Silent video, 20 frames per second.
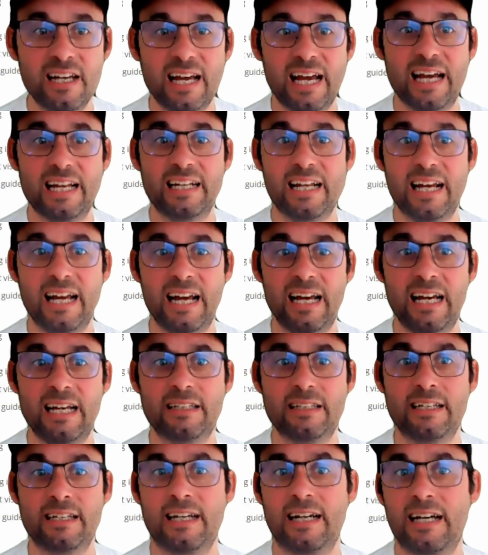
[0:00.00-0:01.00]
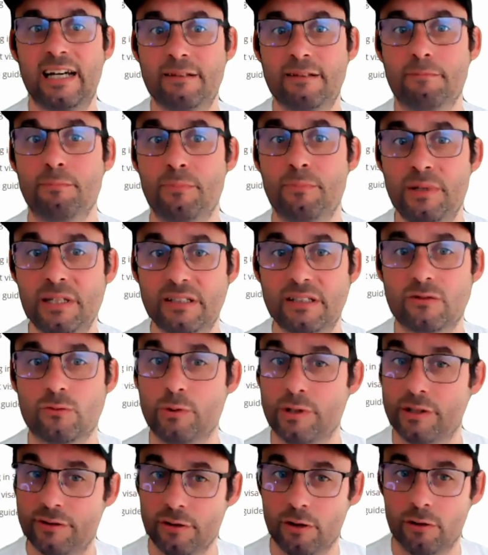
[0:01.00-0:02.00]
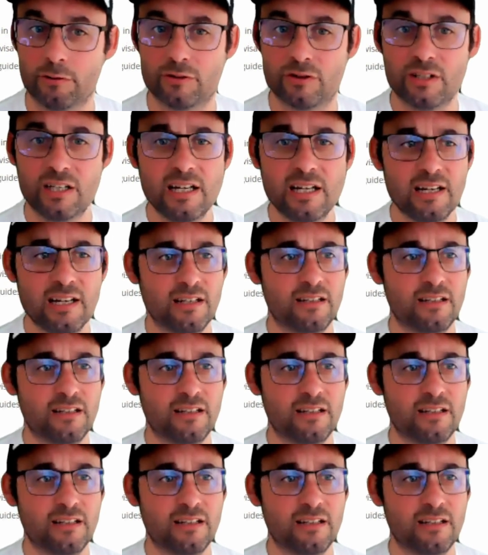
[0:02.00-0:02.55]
and had mixed results.